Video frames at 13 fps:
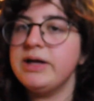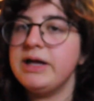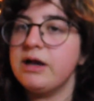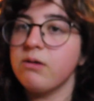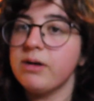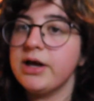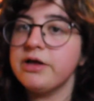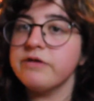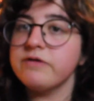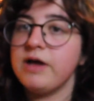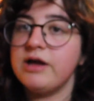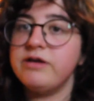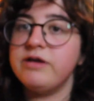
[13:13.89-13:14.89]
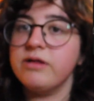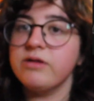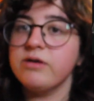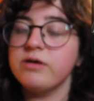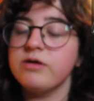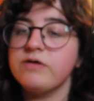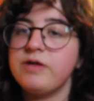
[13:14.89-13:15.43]
earrings at
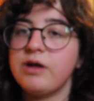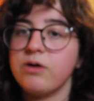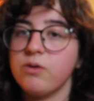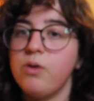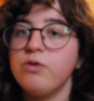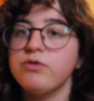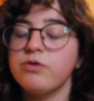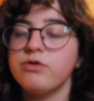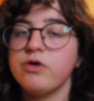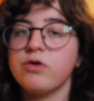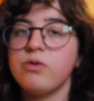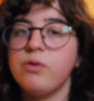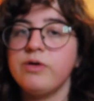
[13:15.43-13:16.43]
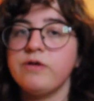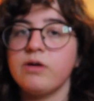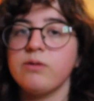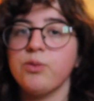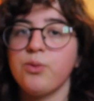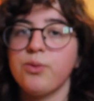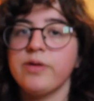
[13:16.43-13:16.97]
Dillard's that are also turquoise that
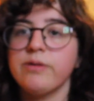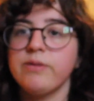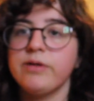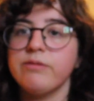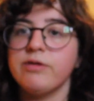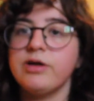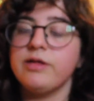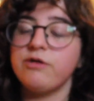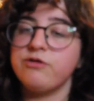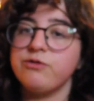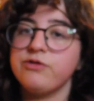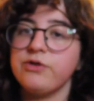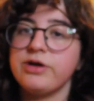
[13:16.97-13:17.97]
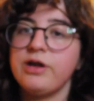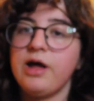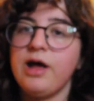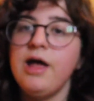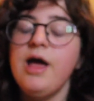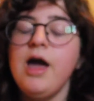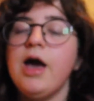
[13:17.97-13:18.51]
are really really pretty that she was looking
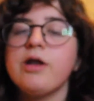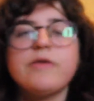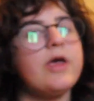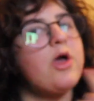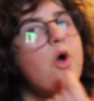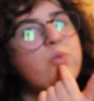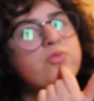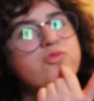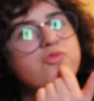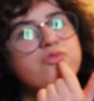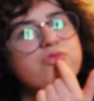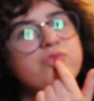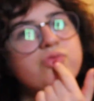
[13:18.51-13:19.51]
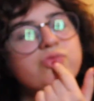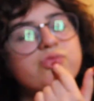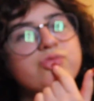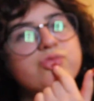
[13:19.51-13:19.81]
at and I was like hmm